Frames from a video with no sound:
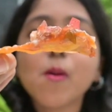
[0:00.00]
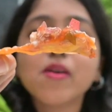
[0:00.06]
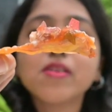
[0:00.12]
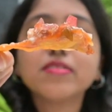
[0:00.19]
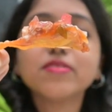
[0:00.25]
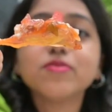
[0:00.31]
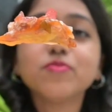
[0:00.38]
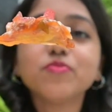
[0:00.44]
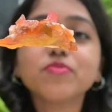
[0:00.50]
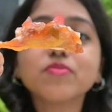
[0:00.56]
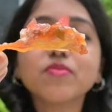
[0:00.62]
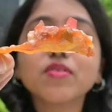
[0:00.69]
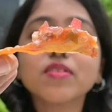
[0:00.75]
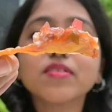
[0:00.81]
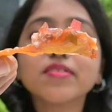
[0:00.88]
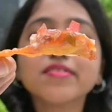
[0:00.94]
What we
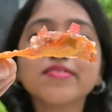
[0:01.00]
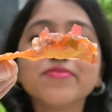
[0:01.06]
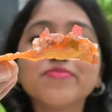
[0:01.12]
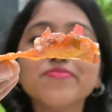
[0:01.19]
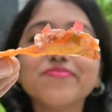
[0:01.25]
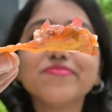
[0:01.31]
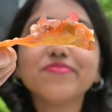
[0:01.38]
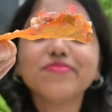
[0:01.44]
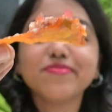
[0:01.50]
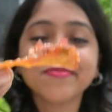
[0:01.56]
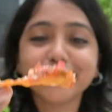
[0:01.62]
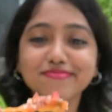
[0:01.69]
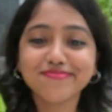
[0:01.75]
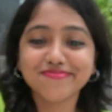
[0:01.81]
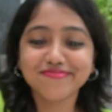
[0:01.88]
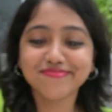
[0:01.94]
loved the most about the
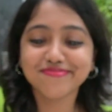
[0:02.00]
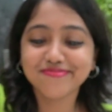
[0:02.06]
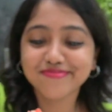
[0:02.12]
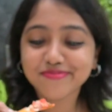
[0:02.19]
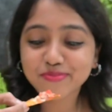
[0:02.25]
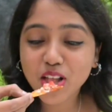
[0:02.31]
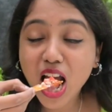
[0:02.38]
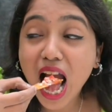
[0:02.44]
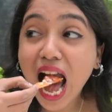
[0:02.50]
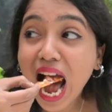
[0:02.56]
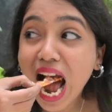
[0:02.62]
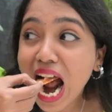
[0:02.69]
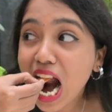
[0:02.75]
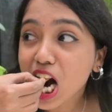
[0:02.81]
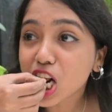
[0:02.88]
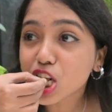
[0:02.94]
nachos
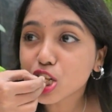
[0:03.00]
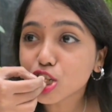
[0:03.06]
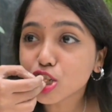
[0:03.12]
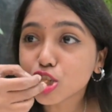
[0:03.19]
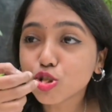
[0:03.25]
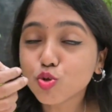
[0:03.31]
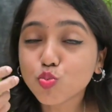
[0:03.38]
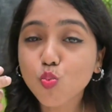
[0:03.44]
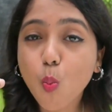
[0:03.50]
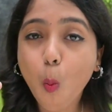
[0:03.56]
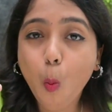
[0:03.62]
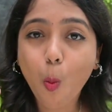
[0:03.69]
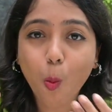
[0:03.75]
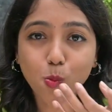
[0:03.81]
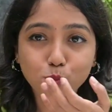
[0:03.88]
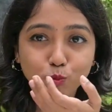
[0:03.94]
were they were wafer
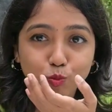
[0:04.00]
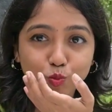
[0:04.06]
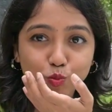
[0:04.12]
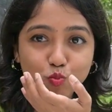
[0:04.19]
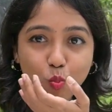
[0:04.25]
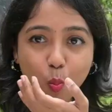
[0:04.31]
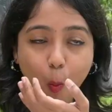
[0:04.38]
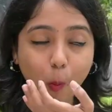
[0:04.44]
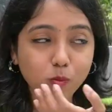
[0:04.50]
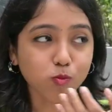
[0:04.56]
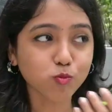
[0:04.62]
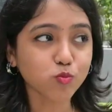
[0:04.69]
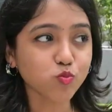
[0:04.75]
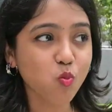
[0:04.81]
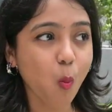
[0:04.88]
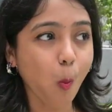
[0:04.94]
thin and very
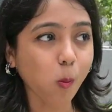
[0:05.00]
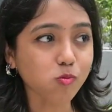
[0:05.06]
crispy.